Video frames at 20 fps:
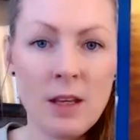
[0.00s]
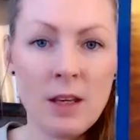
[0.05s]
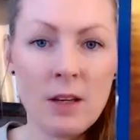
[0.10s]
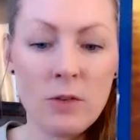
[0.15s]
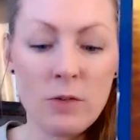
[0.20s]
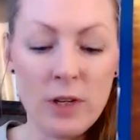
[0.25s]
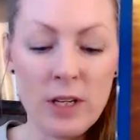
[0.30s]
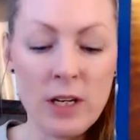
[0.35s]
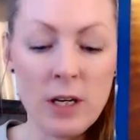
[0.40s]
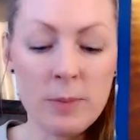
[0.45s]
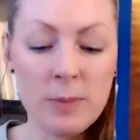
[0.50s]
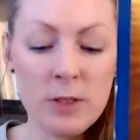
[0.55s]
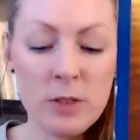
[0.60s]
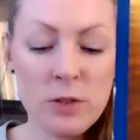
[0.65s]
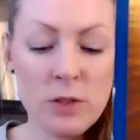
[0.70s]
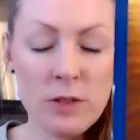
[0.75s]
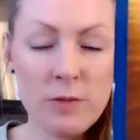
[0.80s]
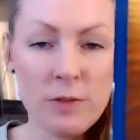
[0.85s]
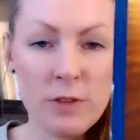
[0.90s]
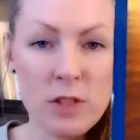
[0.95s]
Great
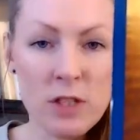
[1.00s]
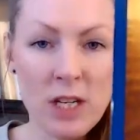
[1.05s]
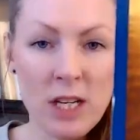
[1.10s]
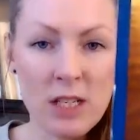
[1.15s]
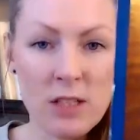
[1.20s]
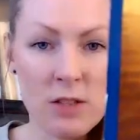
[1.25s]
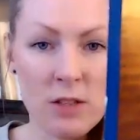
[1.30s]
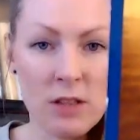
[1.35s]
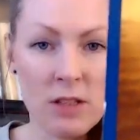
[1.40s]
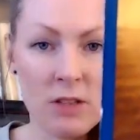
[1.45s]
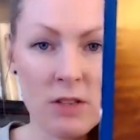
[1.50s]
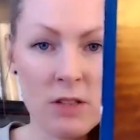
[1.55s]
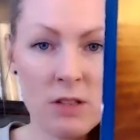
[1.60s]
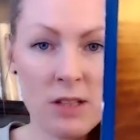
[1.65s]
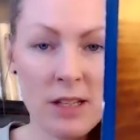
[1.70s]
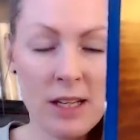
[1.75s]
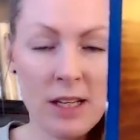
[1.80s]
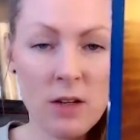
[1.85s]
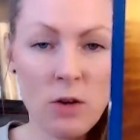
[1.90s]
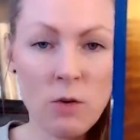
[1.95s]
opportunity for change. So this
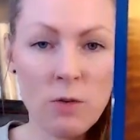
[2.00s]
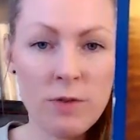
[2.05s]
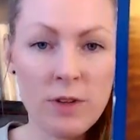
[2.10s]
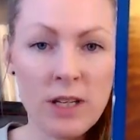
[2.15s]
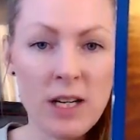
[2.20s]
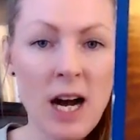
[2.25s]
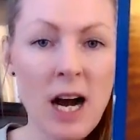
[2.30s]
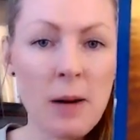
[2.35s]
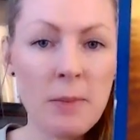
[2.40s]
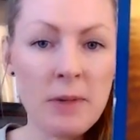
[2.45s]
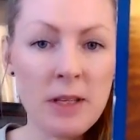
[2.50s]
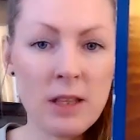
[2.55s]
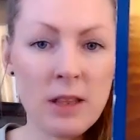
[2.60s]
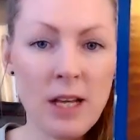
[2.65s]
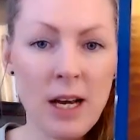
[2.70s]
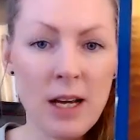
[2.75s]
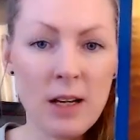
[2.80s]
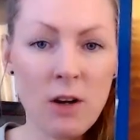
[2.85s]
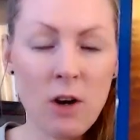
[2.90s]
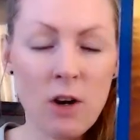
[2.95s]
is like overcoming
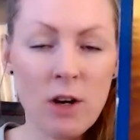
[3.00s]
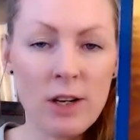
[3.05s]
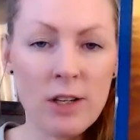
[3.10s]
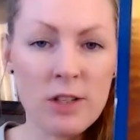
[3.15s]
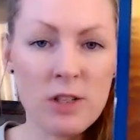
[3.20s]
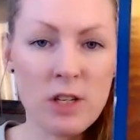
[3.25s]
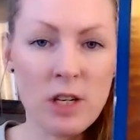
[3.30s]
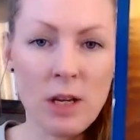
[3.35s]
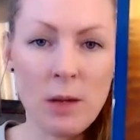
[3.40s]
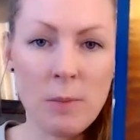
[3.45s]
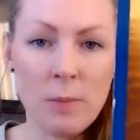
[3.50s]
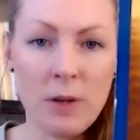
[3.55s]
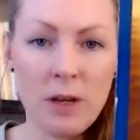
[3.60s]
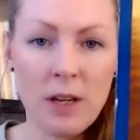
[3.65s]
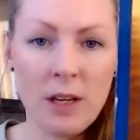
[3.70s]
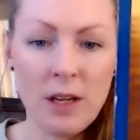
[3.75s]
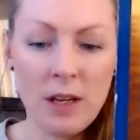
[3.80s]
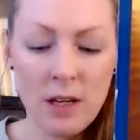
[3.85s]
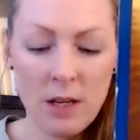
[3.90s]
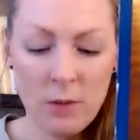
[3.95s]
that hardship
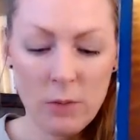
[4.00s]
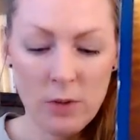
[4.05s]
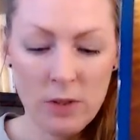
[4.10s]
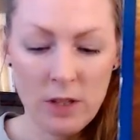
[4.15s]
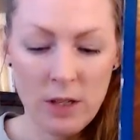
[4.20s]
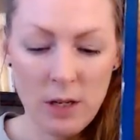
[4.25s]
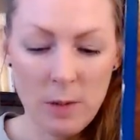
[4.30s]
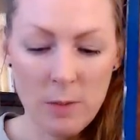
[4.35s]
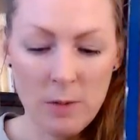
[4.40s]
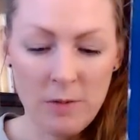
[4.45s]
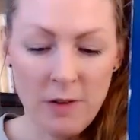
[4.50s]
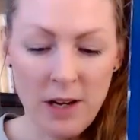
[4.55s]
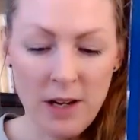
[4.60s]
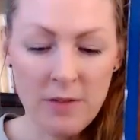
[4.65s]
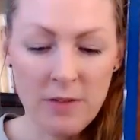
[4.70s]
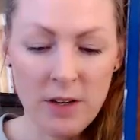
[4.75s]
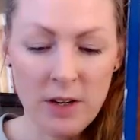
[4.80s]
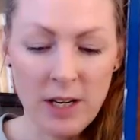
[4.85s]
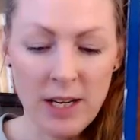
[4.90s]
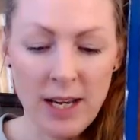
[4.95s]
with the number
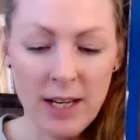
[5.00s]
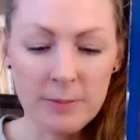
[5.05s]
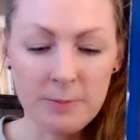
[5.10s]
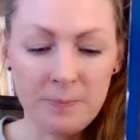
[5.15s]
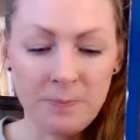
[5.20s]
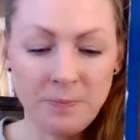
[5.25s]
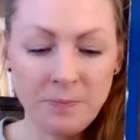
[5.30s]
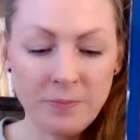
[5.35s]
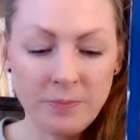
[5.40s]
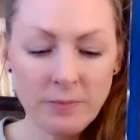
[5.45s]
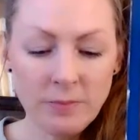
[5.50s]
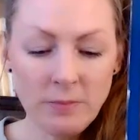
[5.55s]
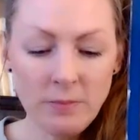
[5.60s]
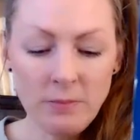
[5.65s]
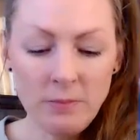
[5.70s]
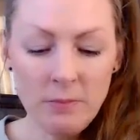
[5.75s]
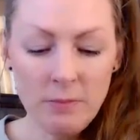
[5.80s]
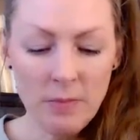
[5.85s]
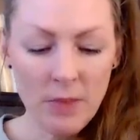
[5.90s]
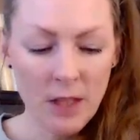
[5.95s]
5 there again.
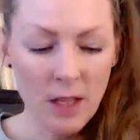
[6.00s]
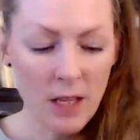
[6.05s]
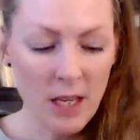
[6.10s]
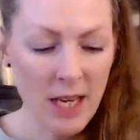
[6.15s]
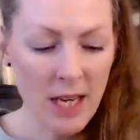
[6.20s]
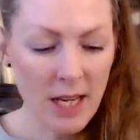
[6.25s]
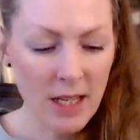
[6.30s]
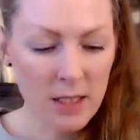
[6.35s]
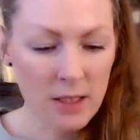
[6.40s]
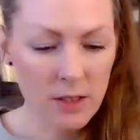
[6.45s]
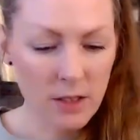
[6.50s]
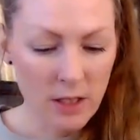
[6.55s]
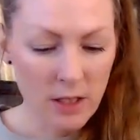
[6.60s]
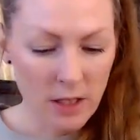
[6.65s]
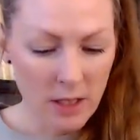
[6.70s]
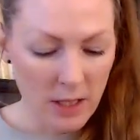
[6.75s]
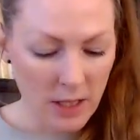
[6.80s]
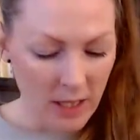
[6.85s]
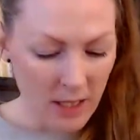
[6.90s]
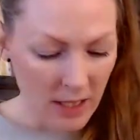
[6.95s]
And
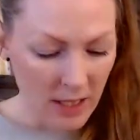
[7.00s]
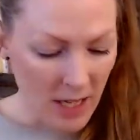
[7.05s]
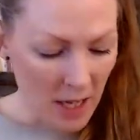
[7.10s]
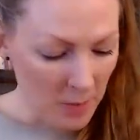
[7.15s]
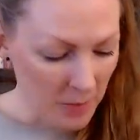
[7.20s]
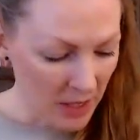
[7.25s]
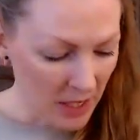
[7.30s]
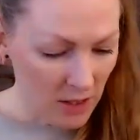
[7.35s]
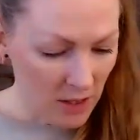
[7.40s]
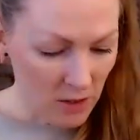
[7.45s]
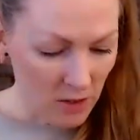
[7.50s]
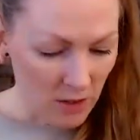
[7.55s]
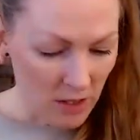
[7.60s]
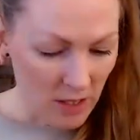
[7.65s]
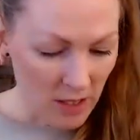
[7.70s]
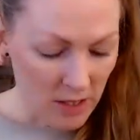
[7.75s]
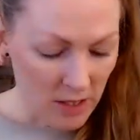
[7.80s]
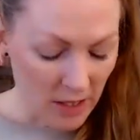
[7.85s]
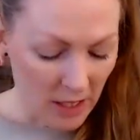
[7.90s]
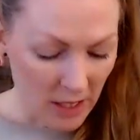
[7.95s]
coming into
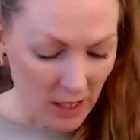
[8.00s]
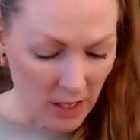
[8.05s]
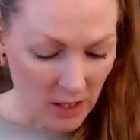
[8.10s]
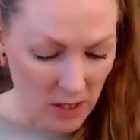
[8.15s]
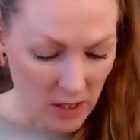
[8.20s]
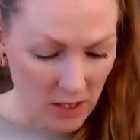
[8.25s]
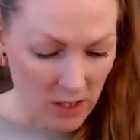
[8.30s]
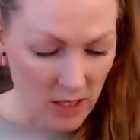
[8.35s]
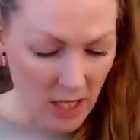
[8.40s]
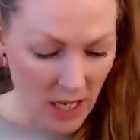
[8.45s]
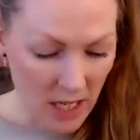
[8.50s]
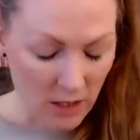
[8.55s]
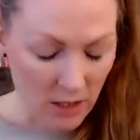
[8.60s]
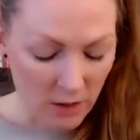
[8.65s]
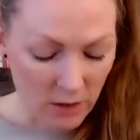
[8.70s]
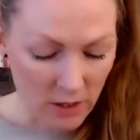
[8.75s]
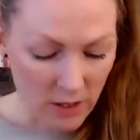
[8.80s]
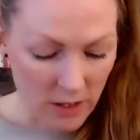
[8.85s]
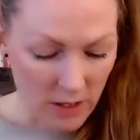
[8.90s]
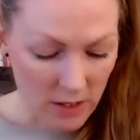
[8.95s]
this, like just take a
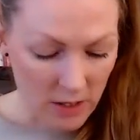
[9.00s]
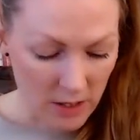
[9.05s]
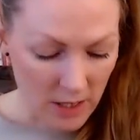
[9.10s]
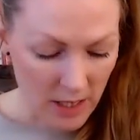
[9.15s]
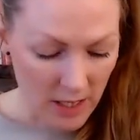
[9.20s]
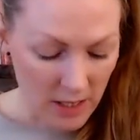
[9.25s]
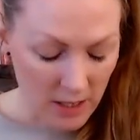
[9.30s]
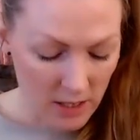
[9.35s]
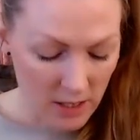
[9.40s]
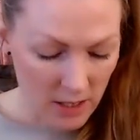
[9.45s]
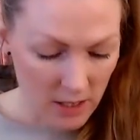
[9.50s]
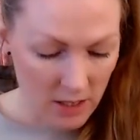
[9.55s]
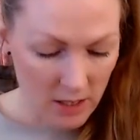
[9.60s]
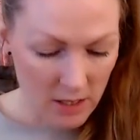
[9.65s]
look at this, guys.